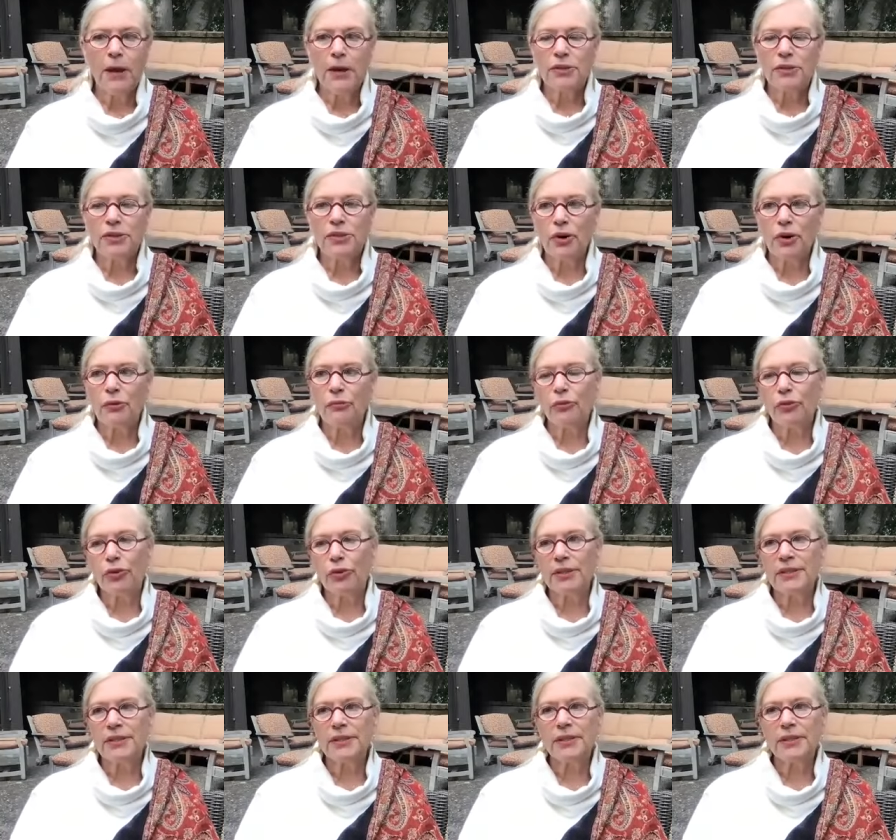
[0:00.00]
So, for
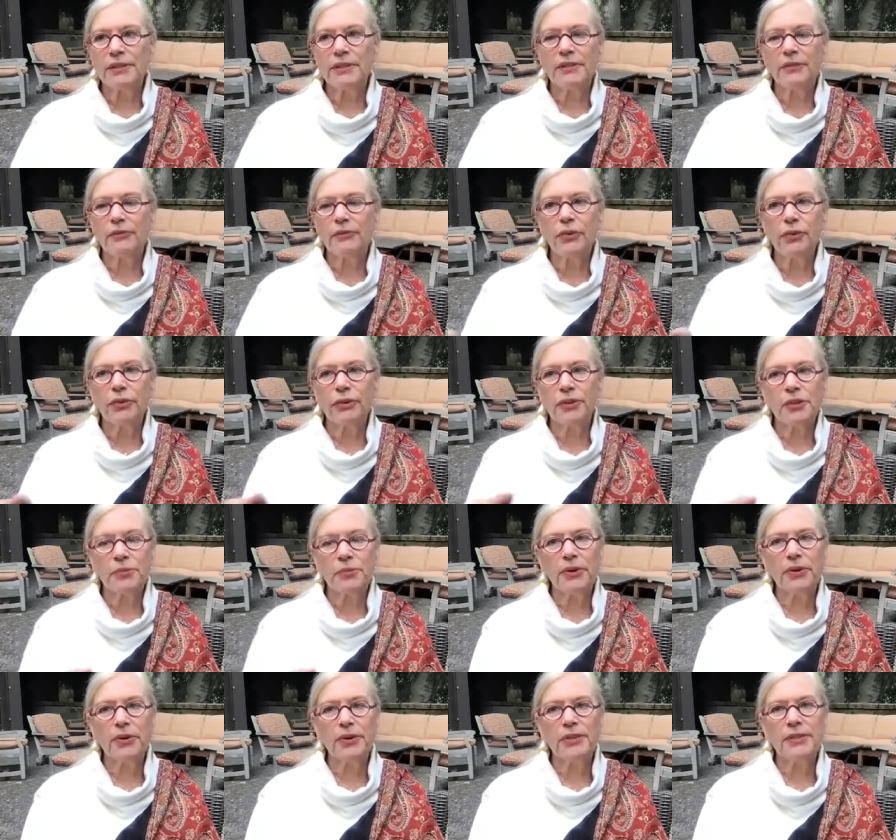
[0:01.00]
instance, if you're
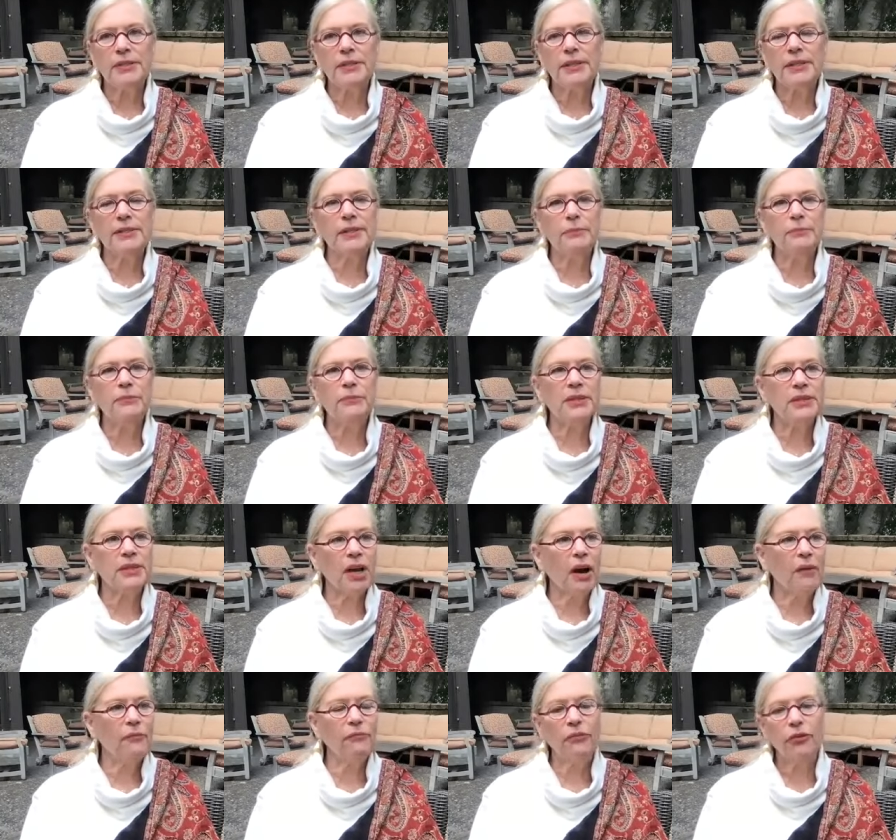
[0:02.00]
experiencing some
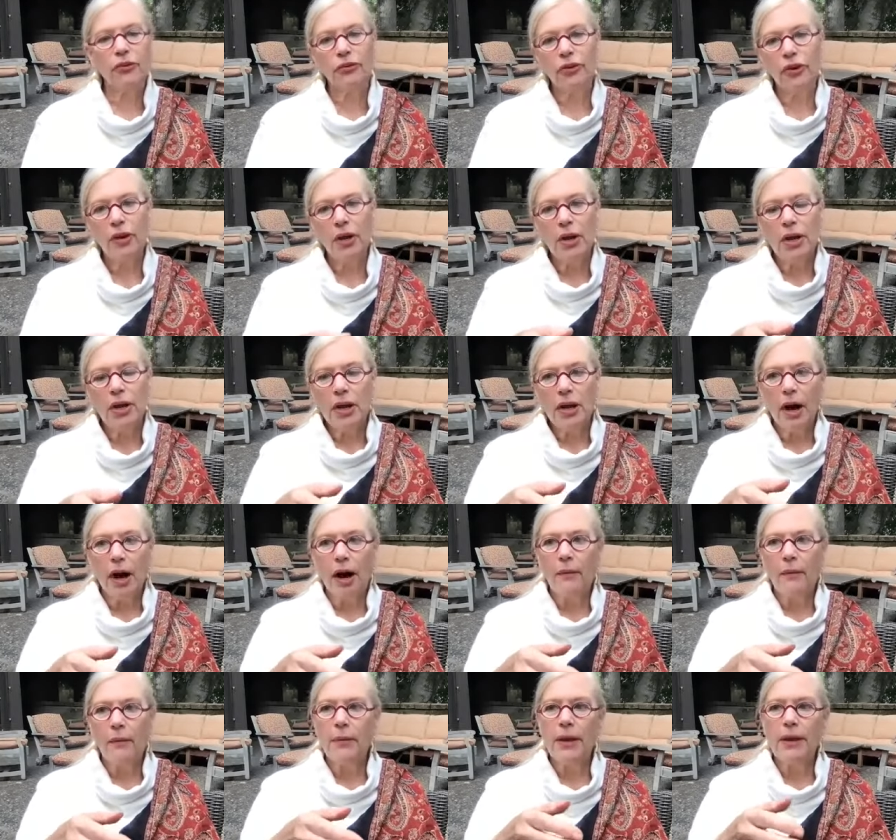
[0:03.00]
discomfort
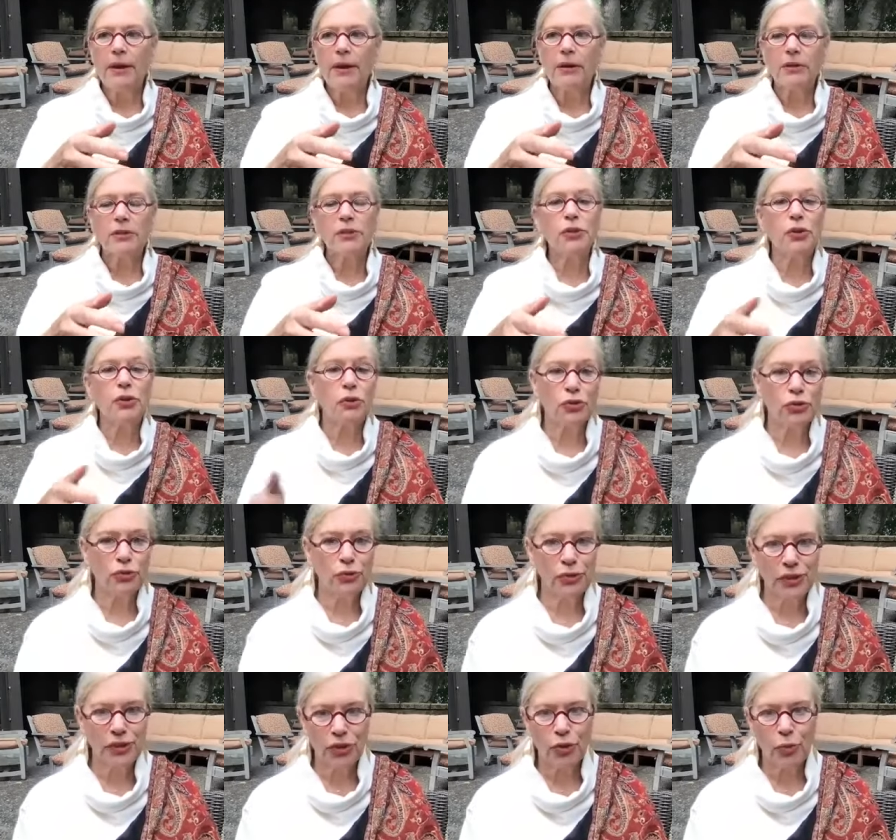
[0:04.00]
um, in a social
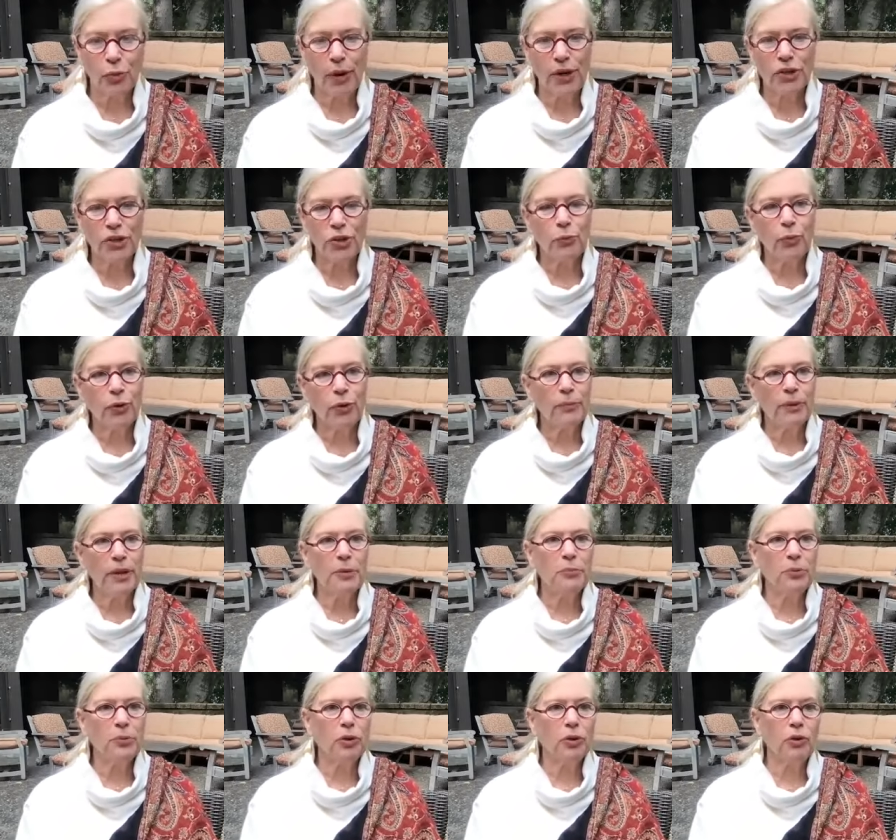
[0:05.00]
situation where
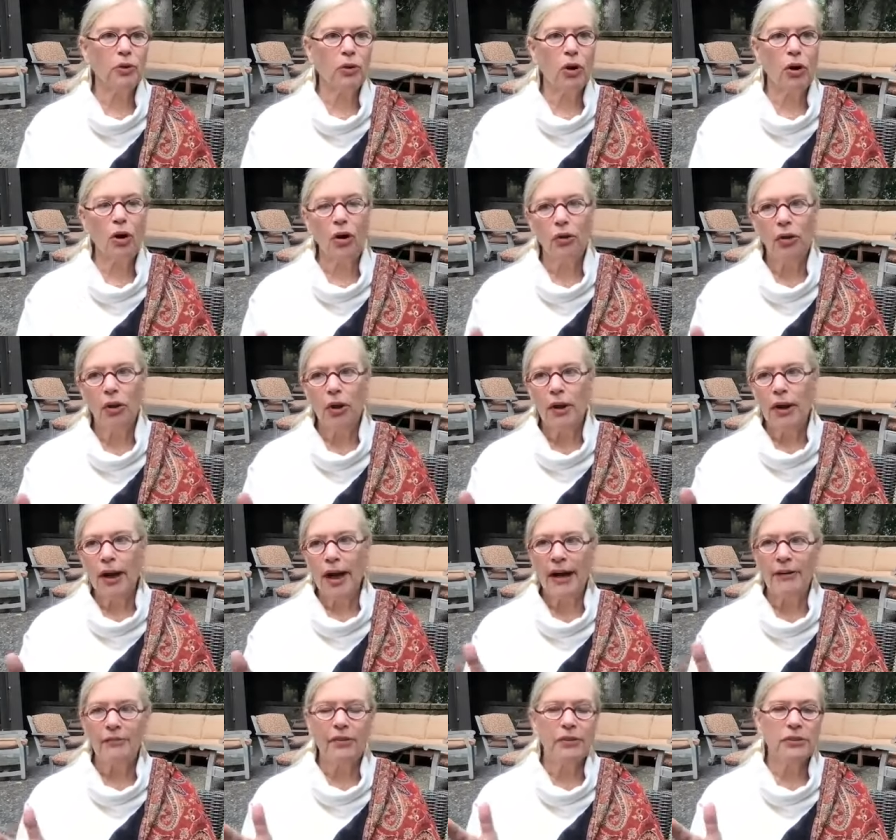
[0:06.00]
people are all
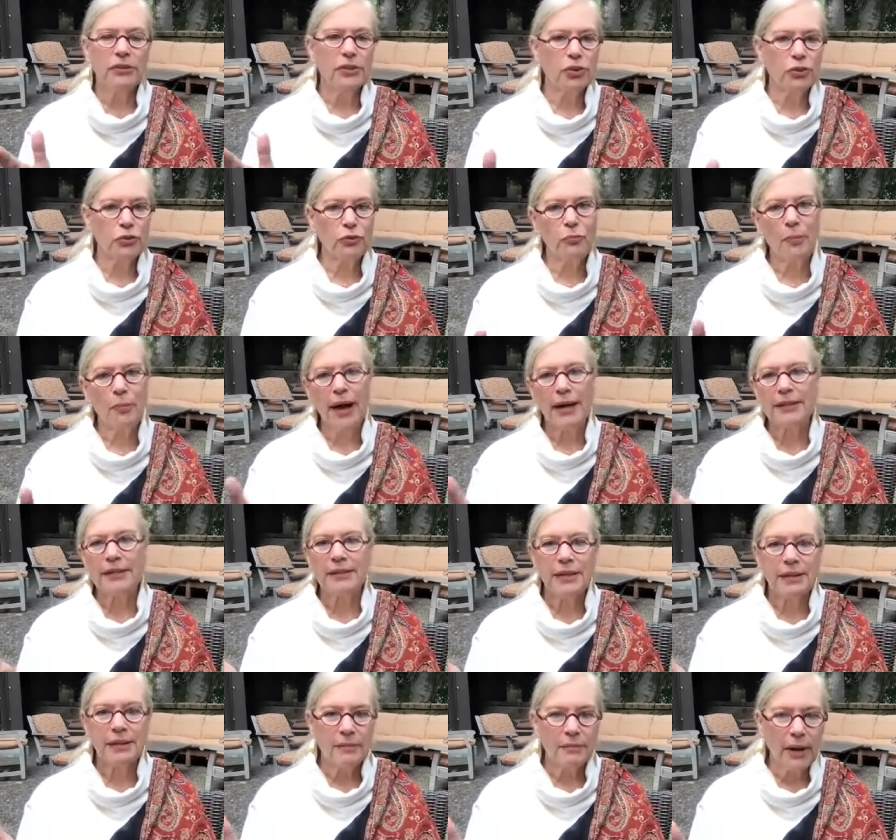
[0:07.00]
have a certain
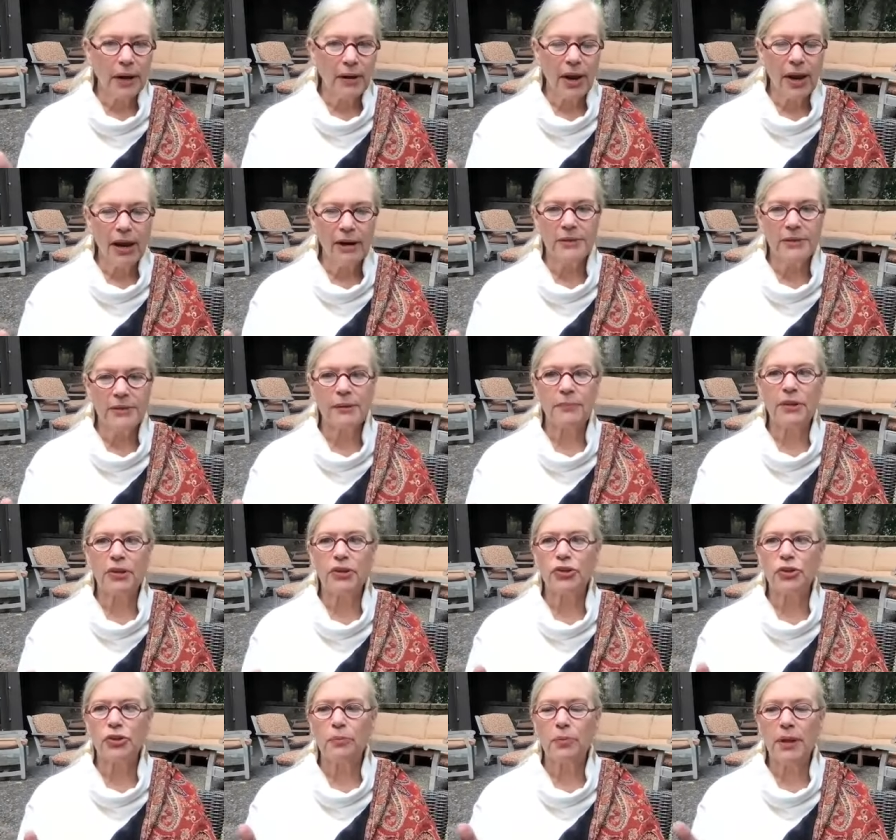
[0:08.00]
mindset about how something
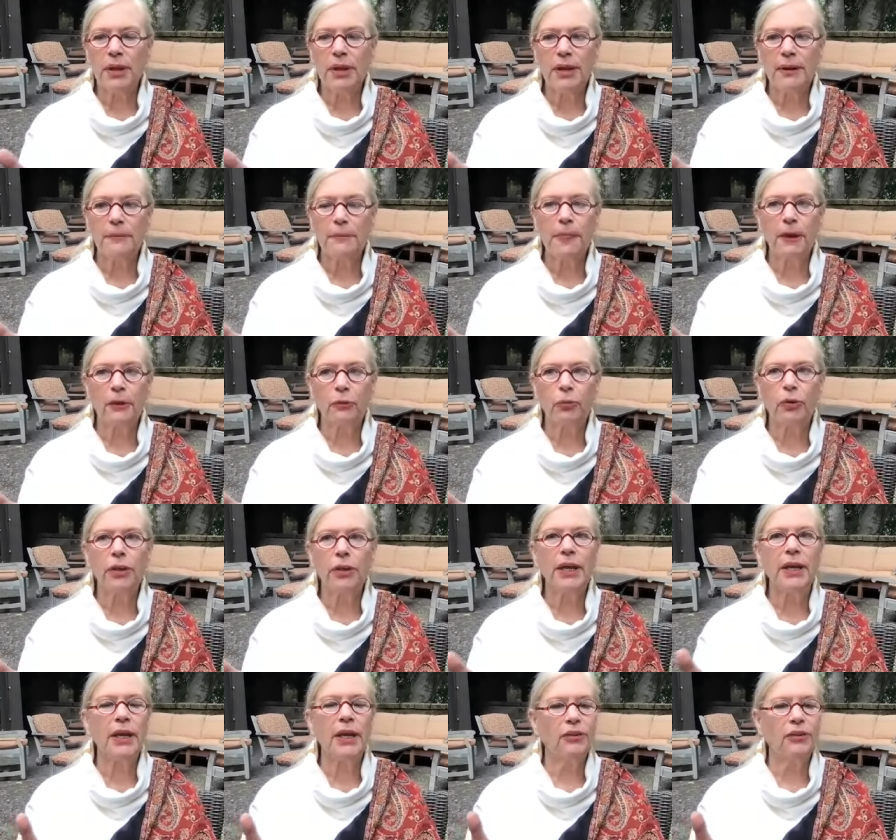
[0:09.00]
should be and they're
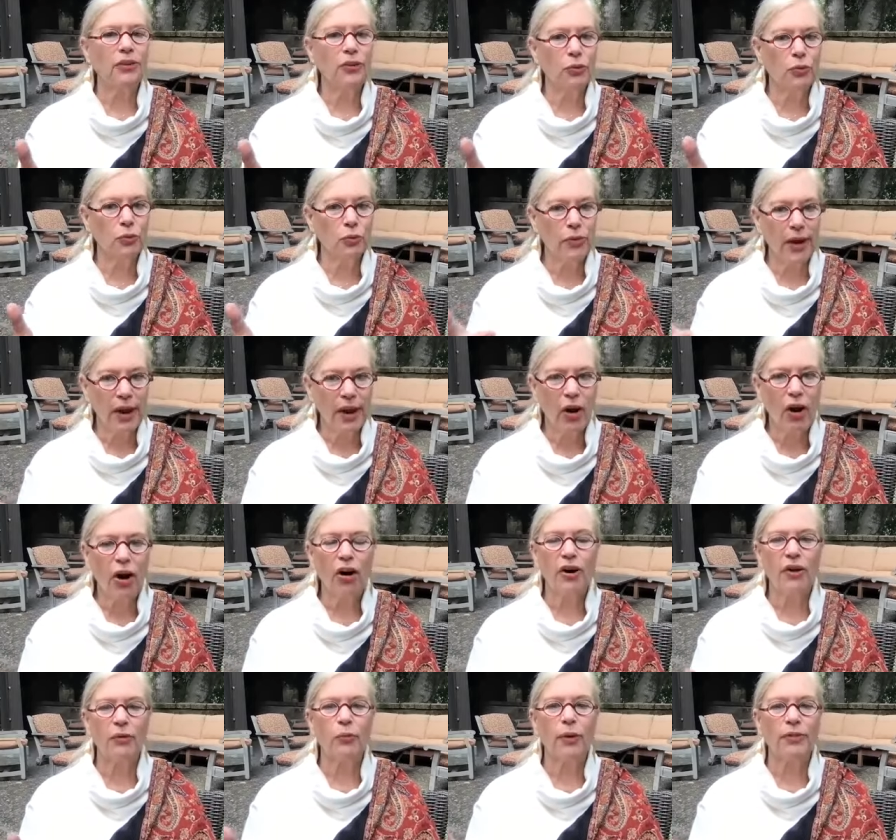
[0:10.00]
really into who they
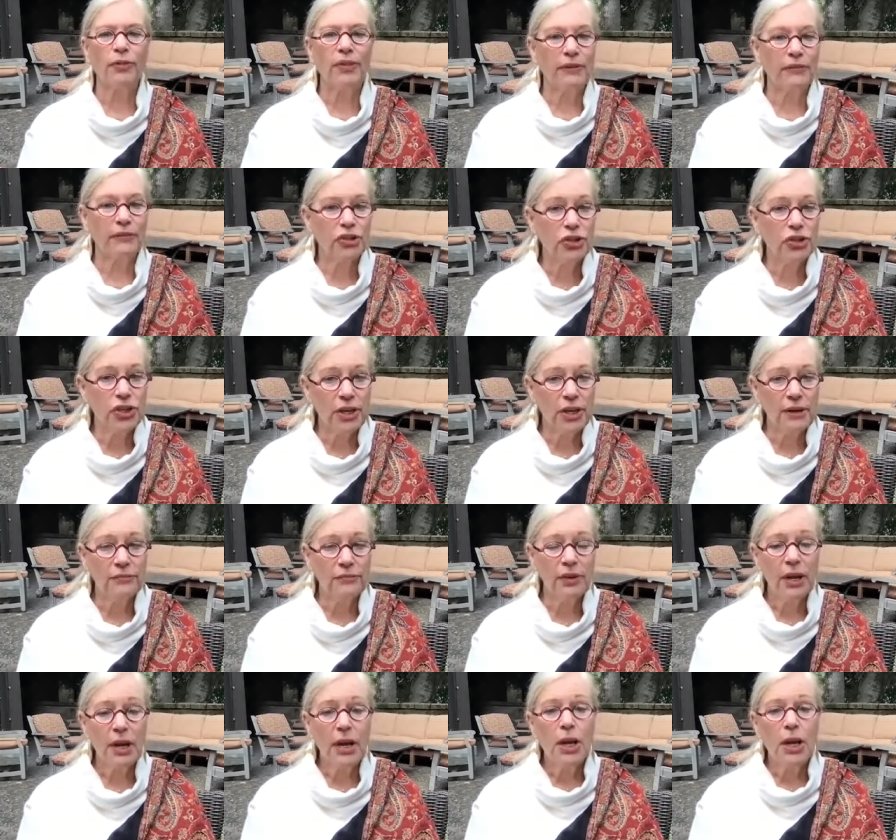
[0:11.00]
are and what they've achieved,